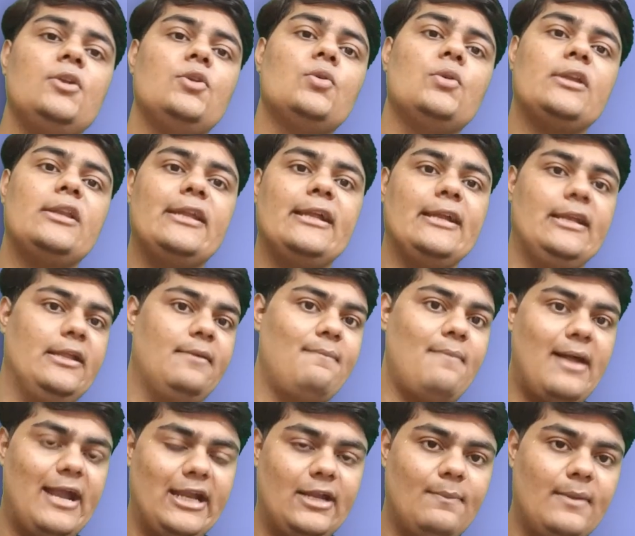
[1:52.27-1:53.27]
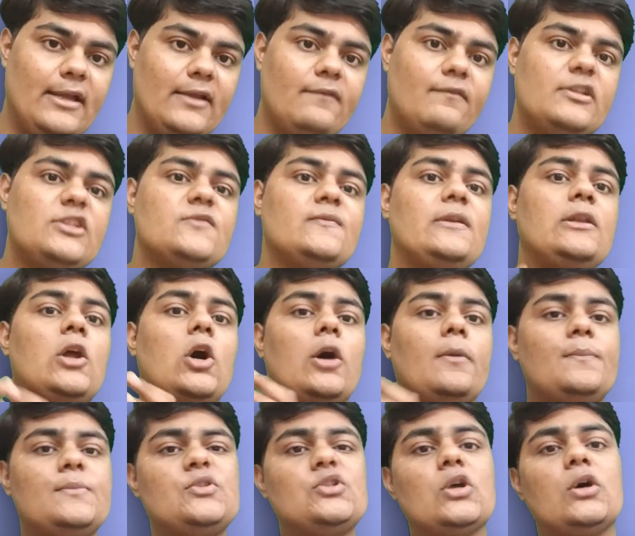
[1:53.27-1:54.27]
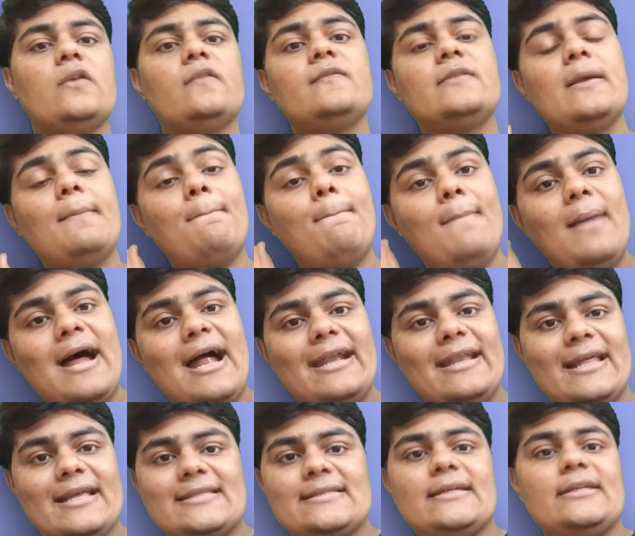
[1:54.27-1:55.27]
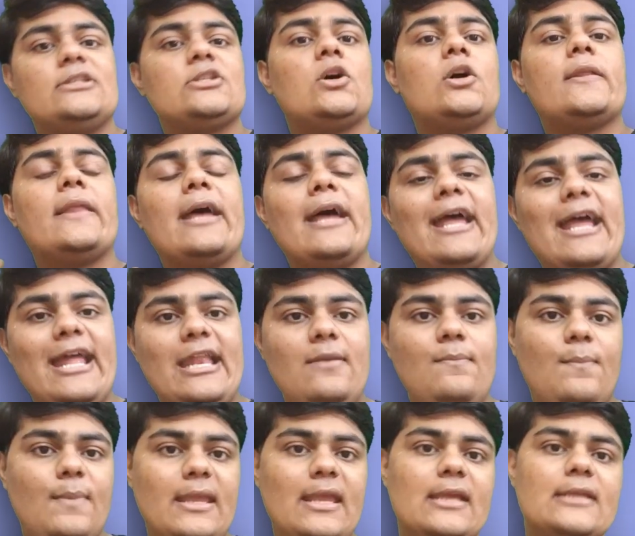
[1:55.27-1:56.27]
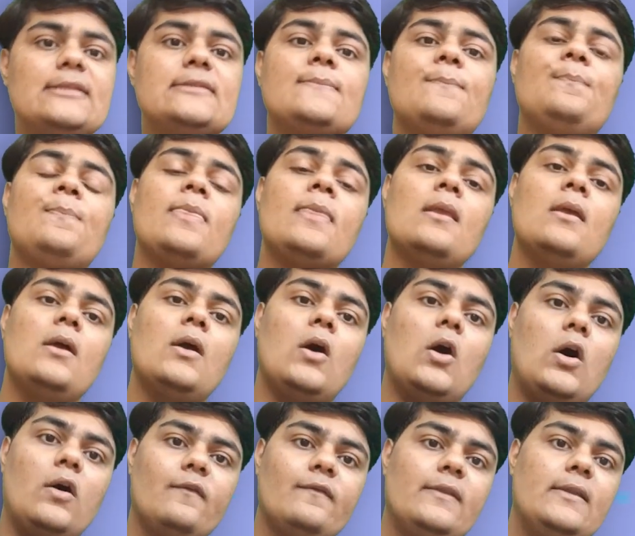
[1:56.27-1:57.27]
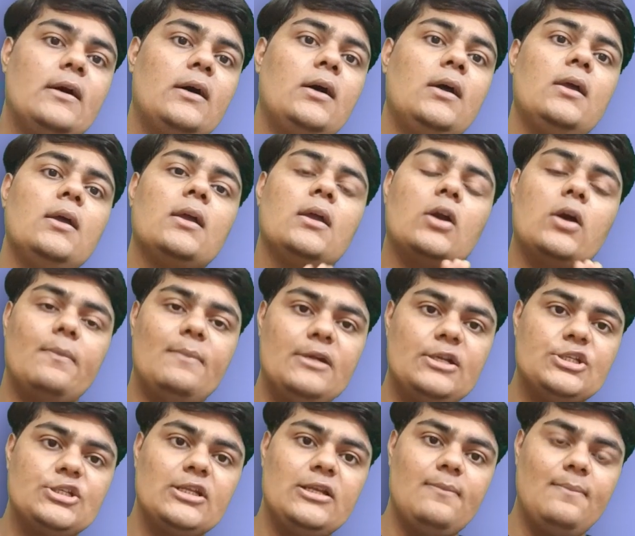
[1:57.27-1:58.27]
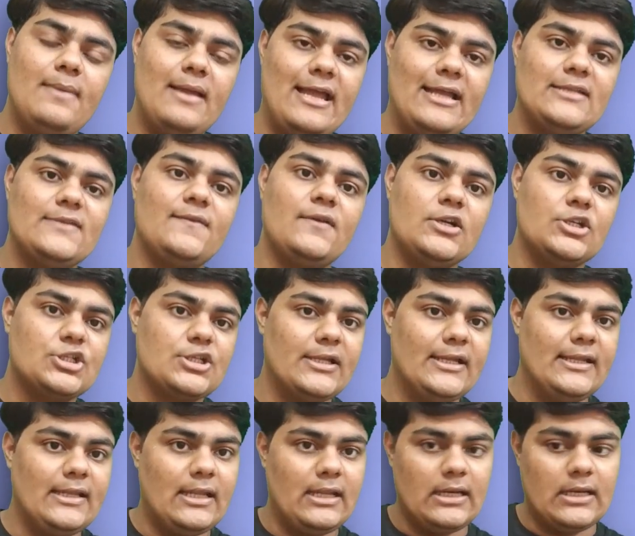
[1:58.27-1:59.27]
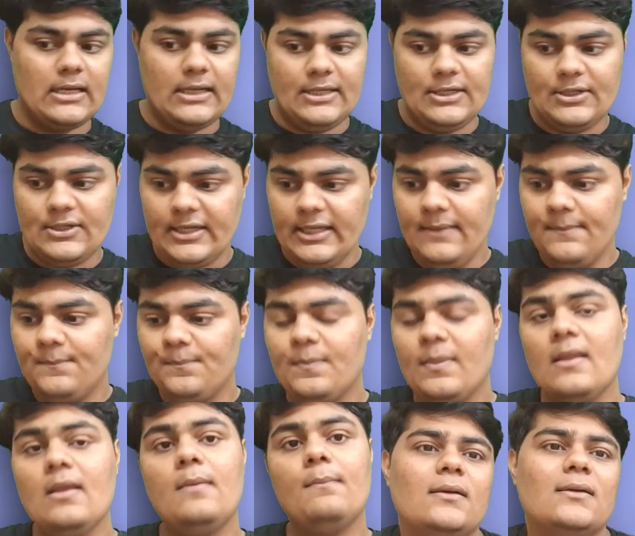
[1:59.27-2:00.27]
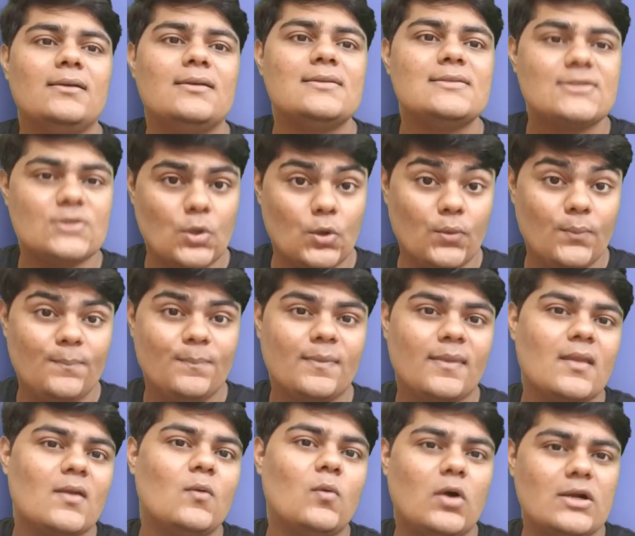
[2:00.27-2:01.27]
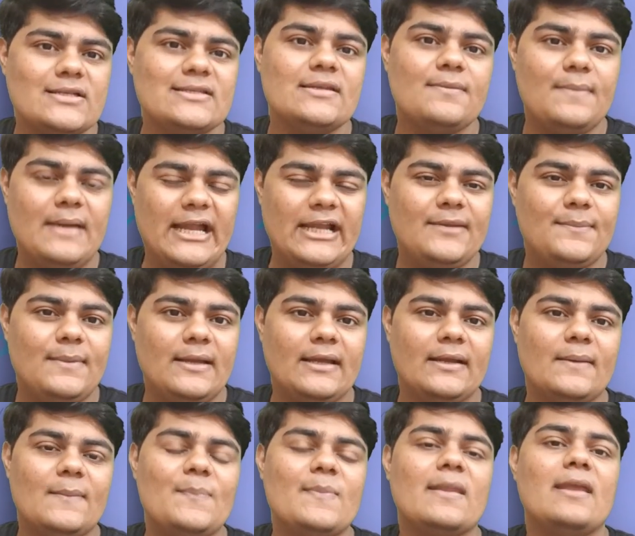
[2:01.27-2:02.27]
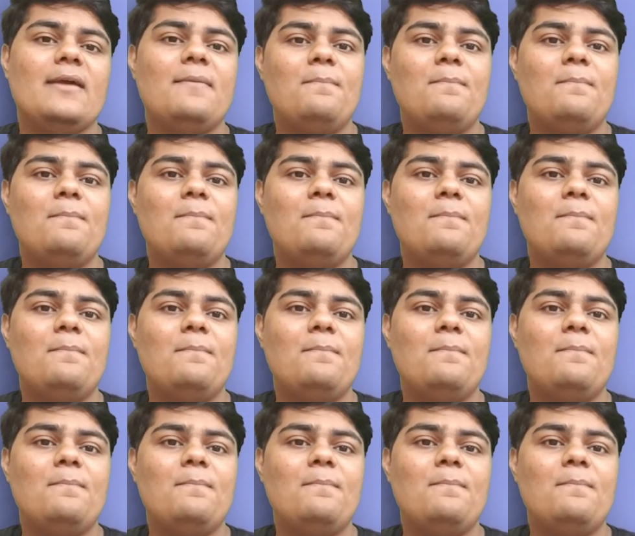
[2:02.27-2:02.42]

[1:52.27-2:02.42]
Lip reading: to create a bad bank which will observe the bad assets or the NPAs of the commercial banks functioning in our country. So, what is a bad bank? A